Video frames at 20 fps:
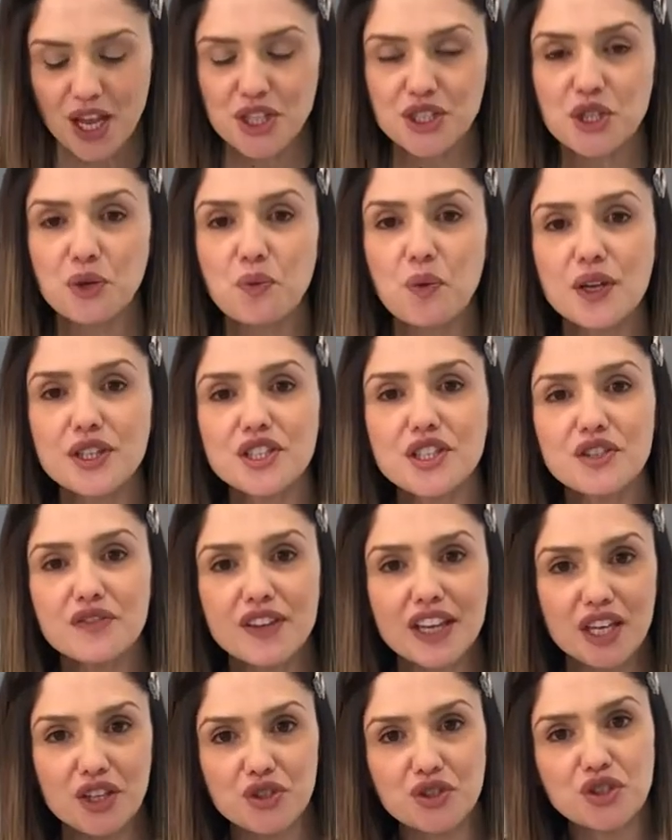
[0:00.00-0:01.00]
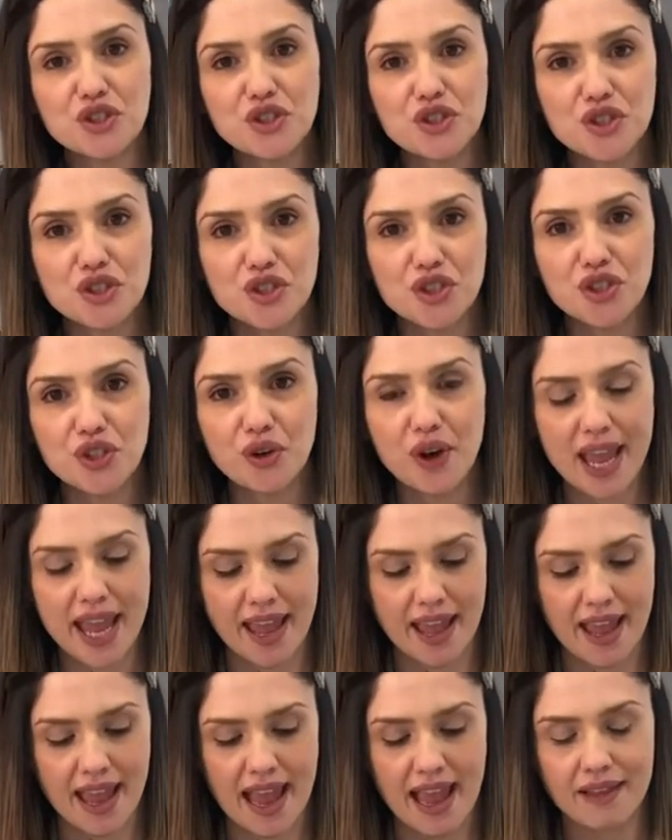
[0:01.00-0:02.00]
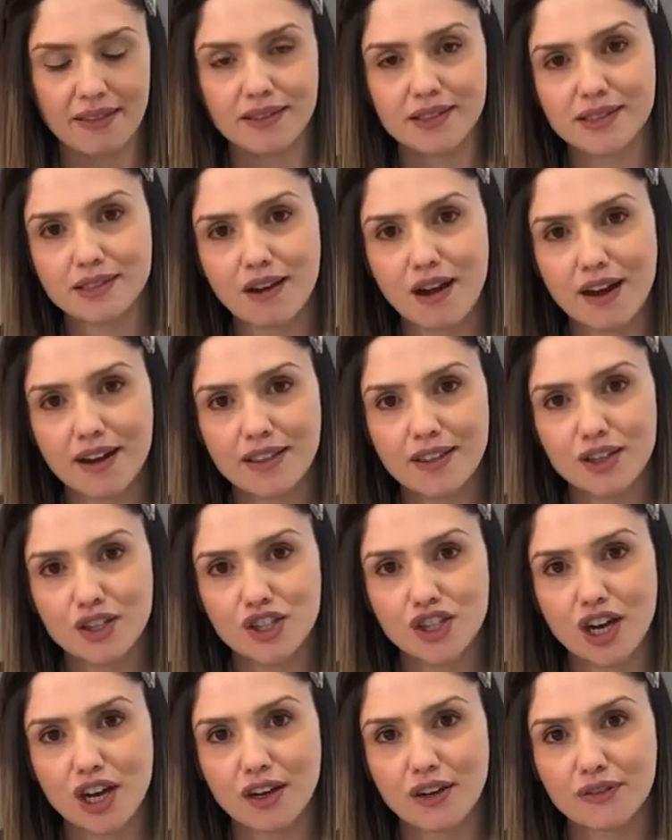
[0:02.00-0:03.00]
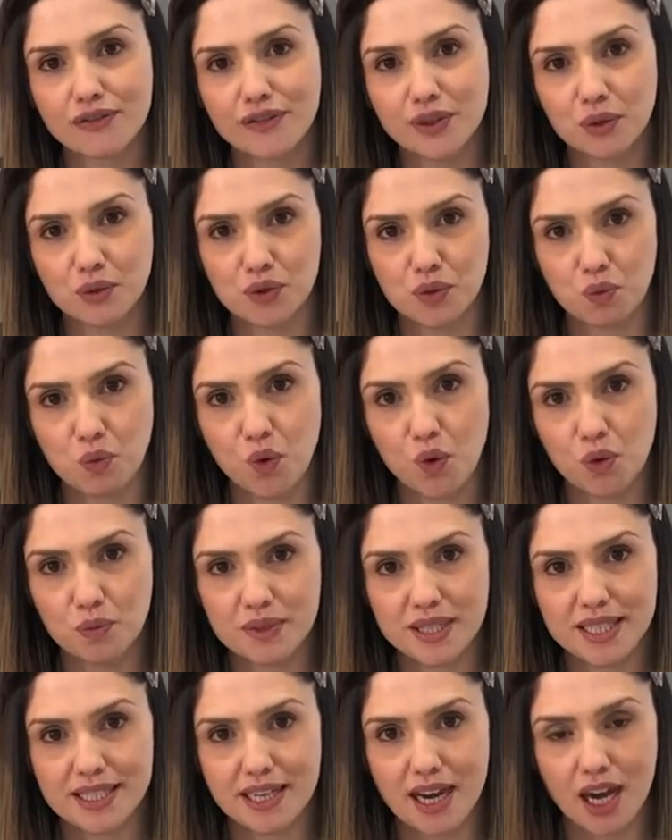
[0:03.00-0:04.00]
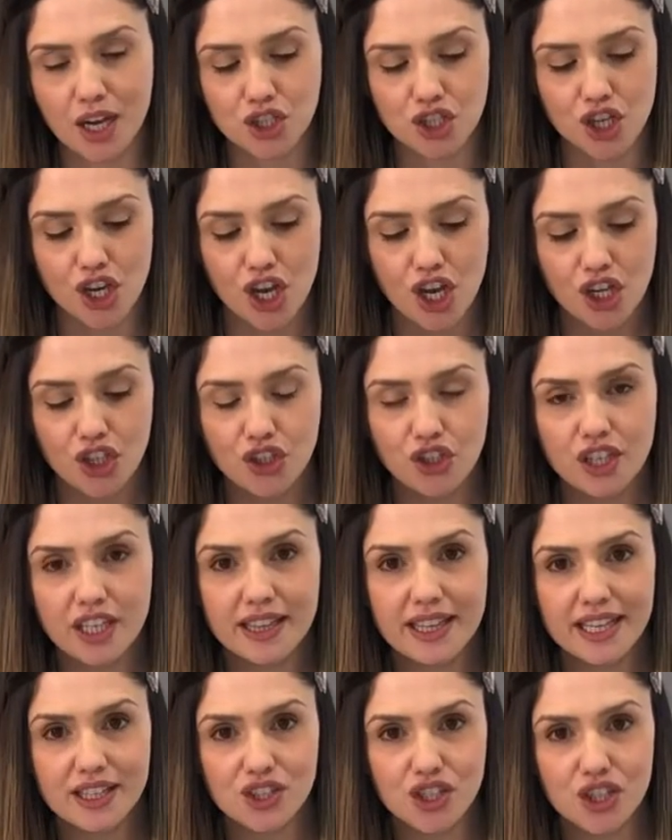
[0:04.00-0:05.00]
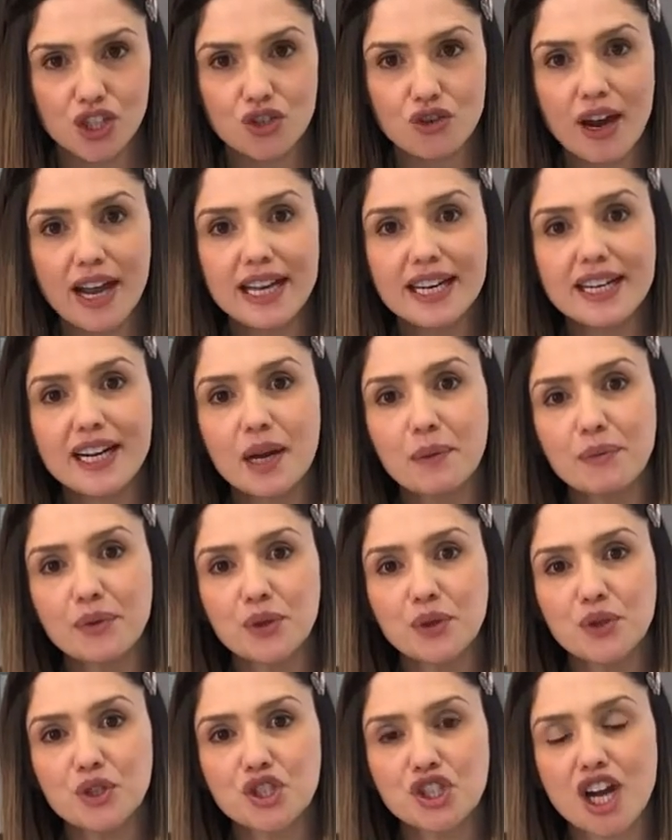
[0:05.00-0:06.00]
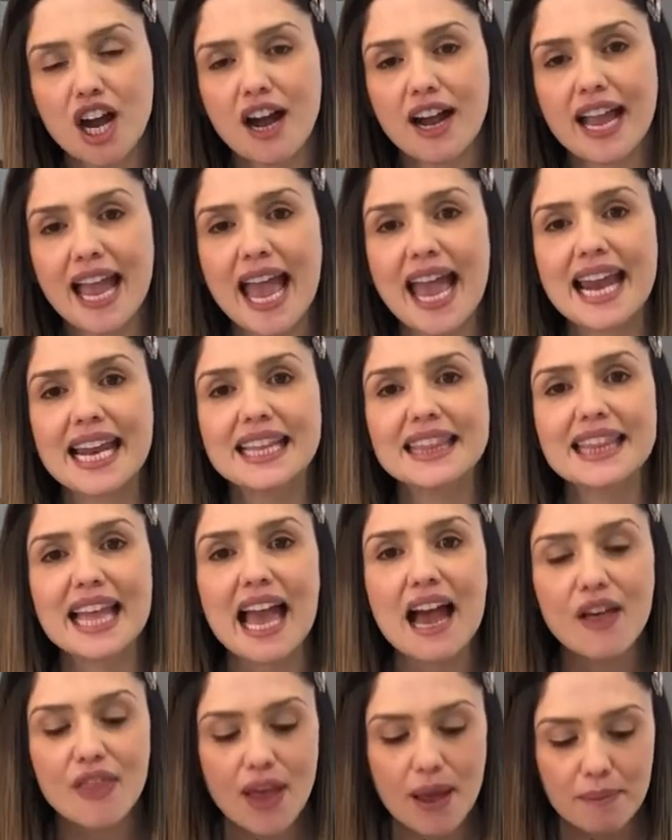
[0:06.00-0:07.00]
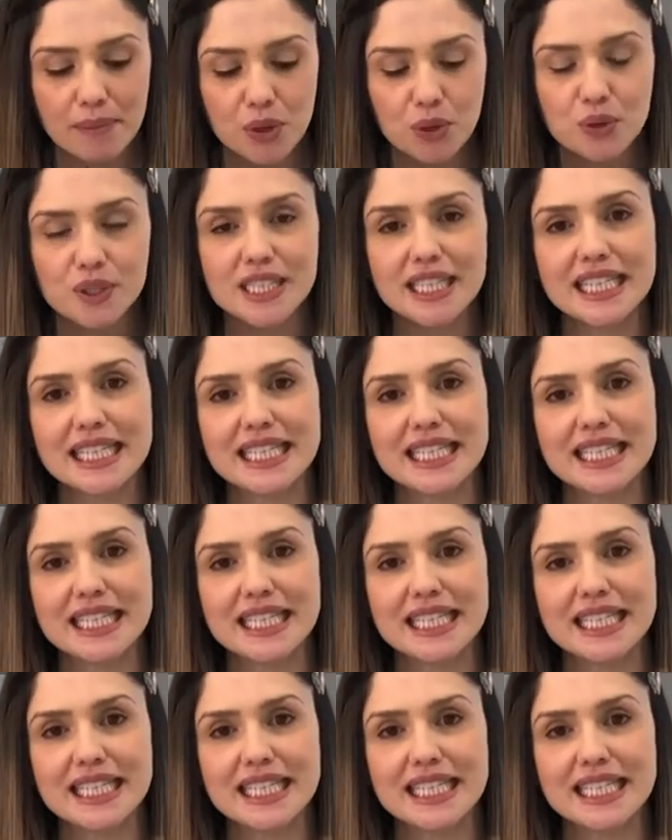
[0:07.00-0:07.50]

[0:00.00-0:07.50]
So once you've introduced your air and the side of the jug feels warm to touch, you can then straighten up your jug and allow that milk to